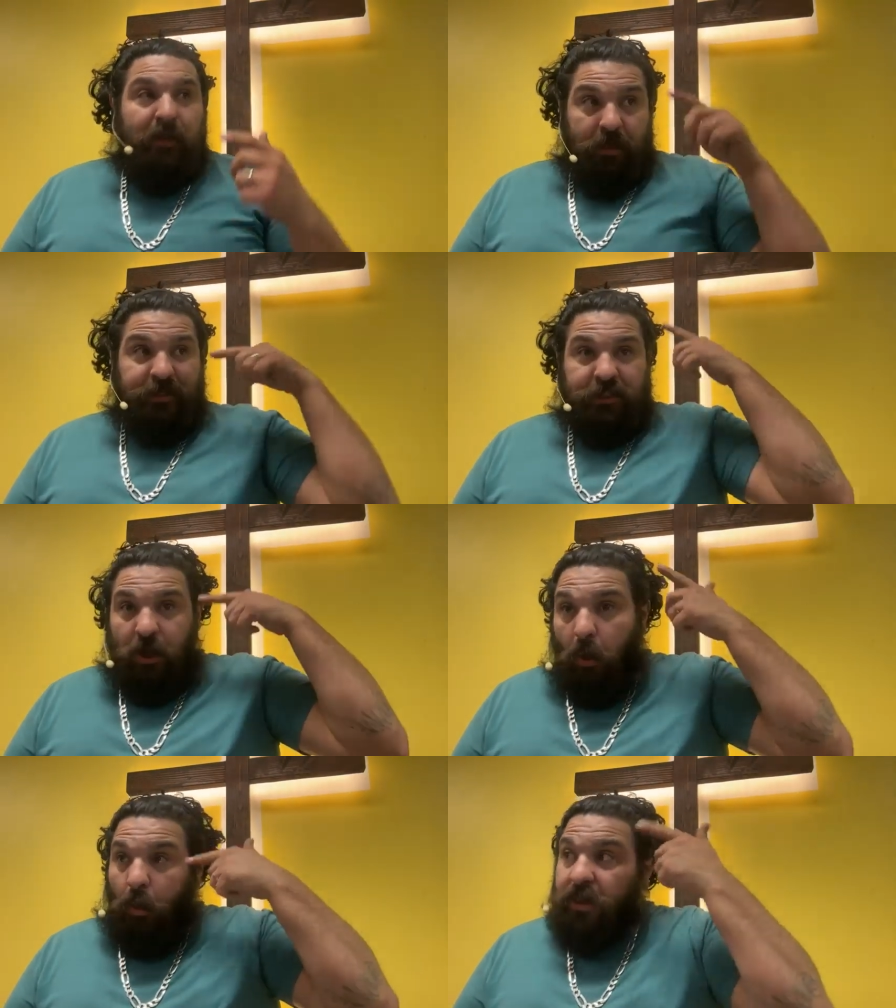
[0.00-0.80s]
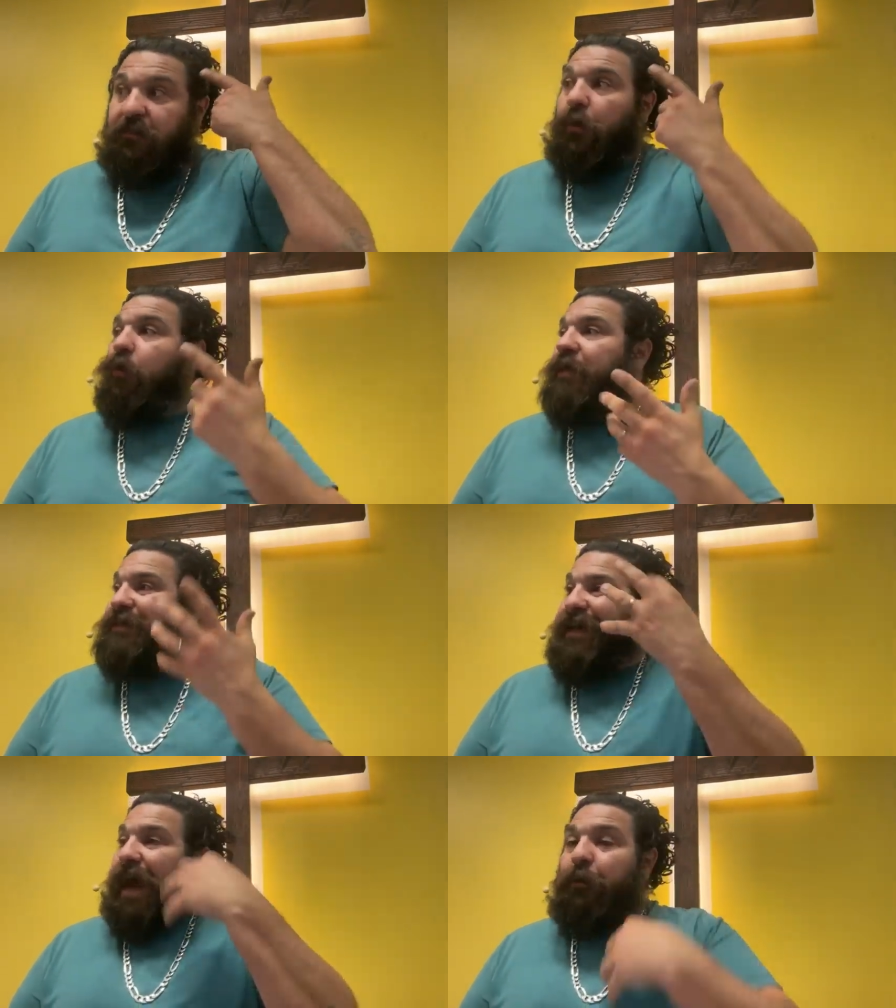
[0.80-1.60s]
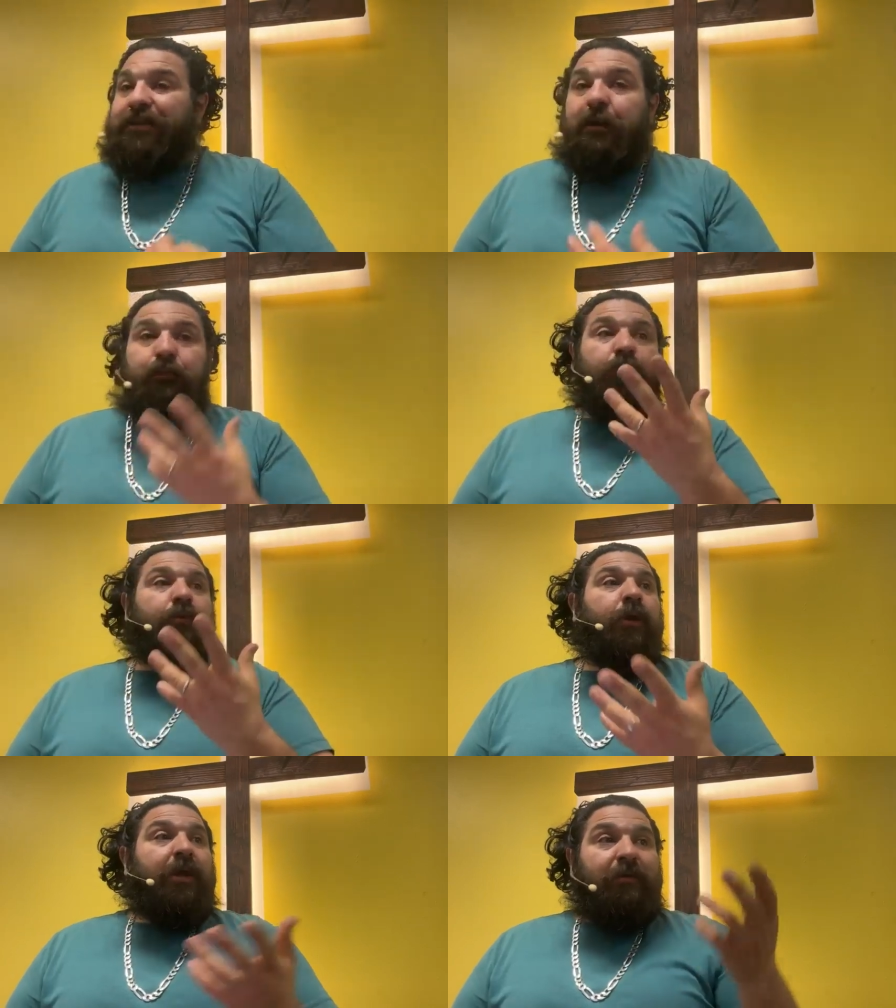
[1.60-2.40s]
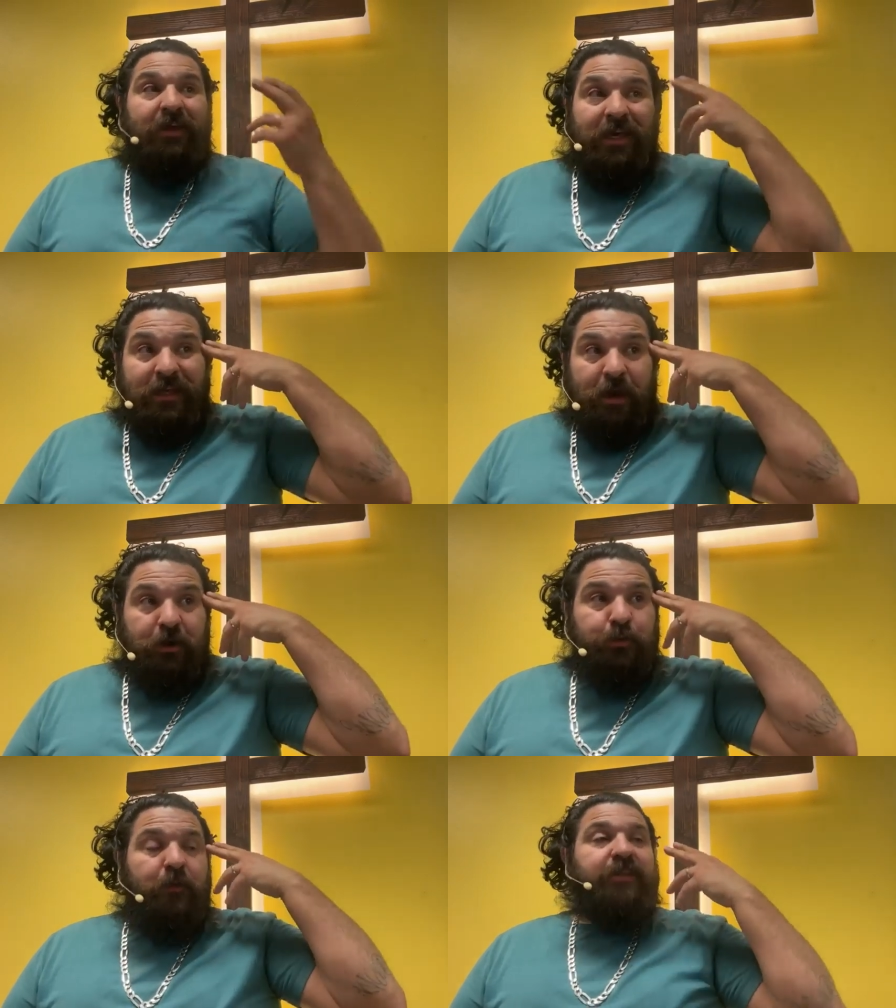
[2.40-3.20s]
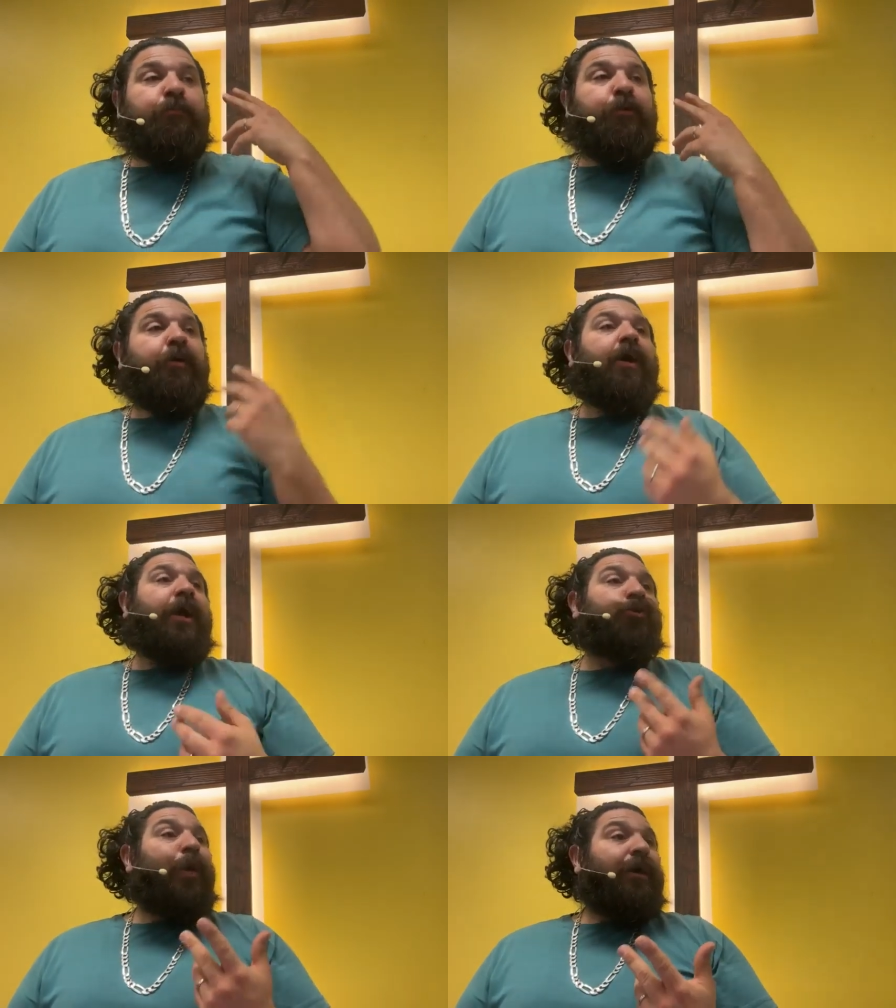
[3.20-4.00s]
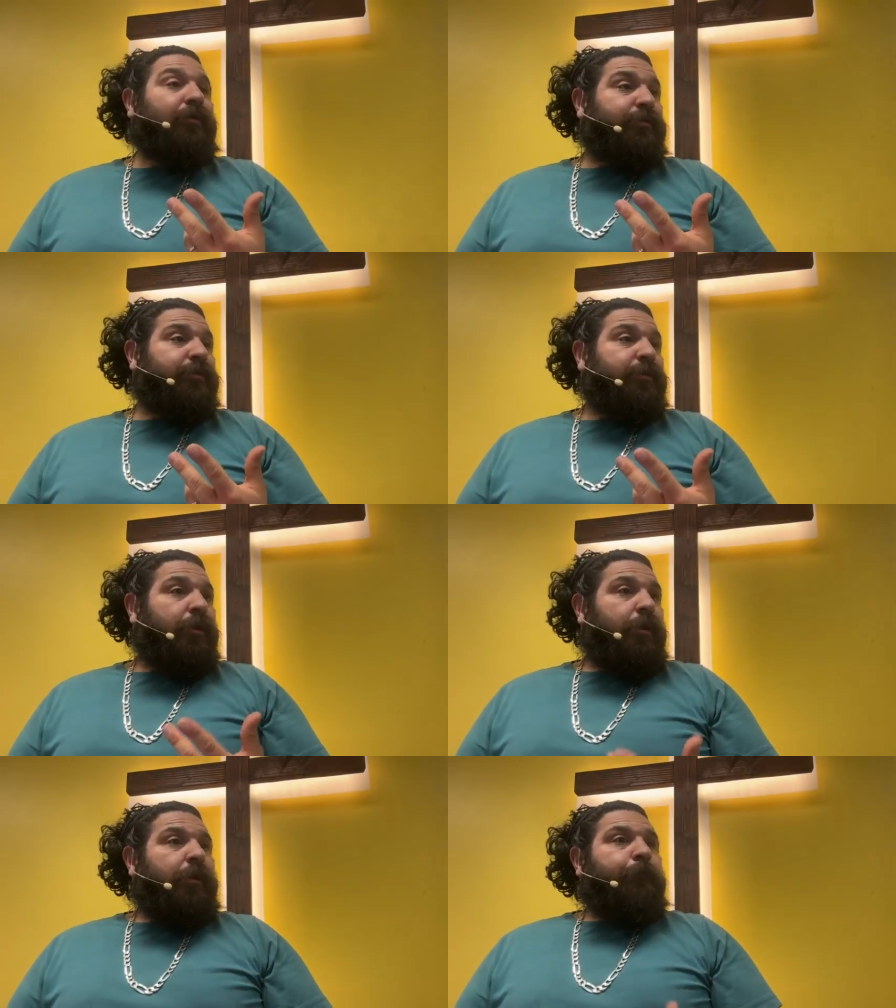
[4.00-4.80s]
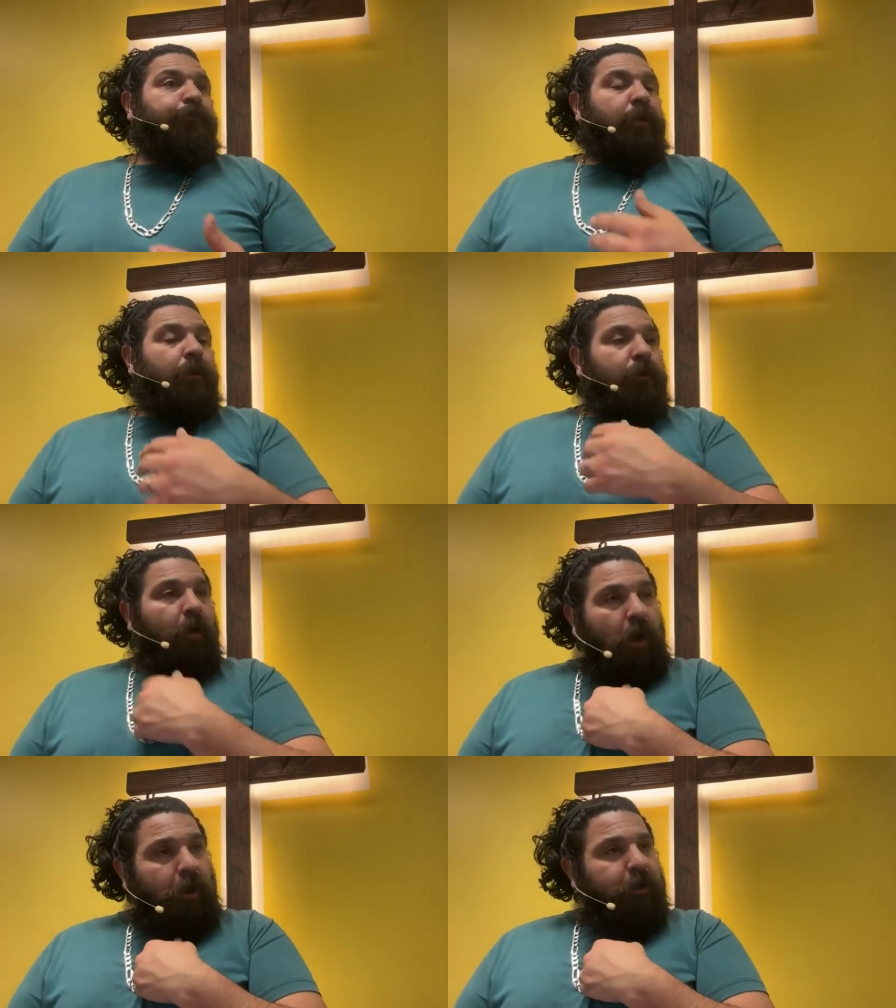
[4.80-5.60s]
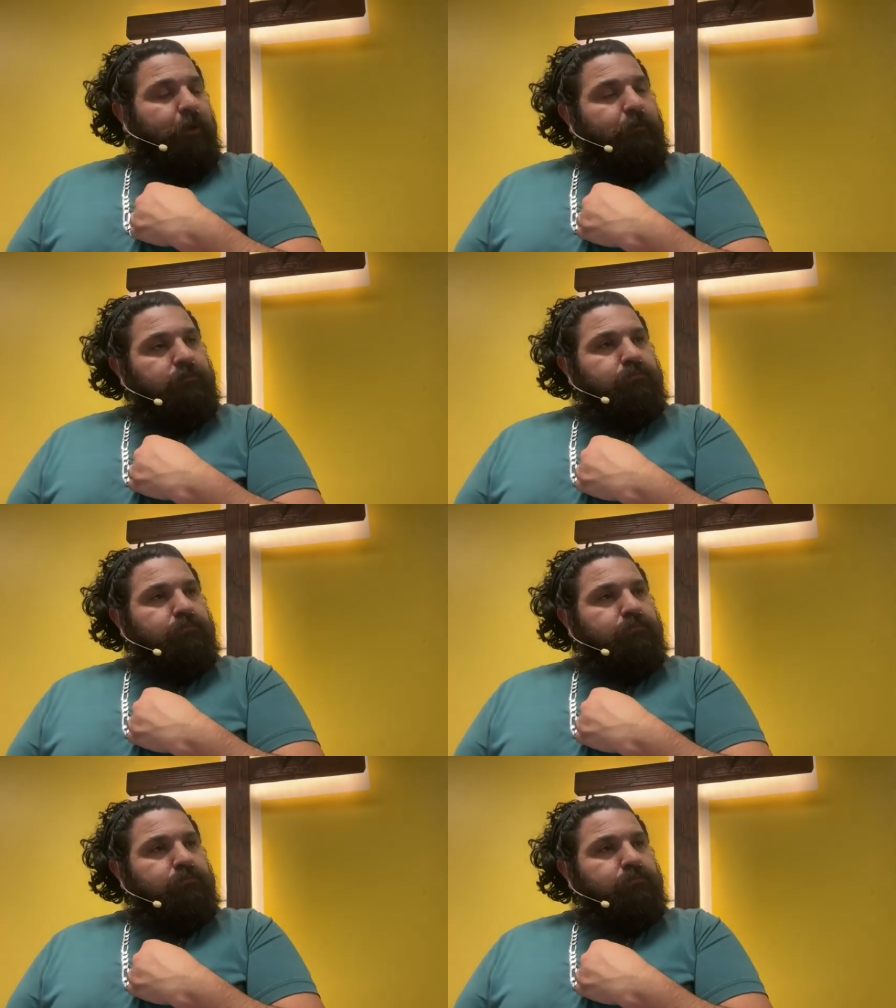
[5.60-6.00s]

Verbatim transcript: This is the Holy of Holies in our temple. Here is where the Spirit of God dwells. The heart,